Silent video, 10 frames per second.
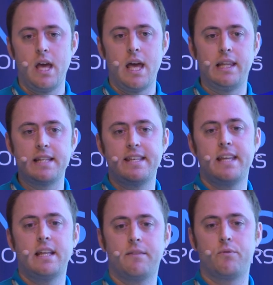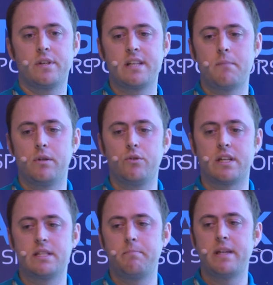And let's say that, for example, you
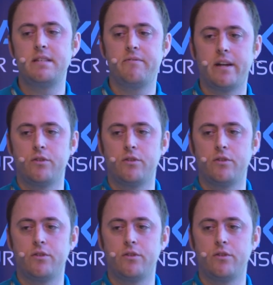can specify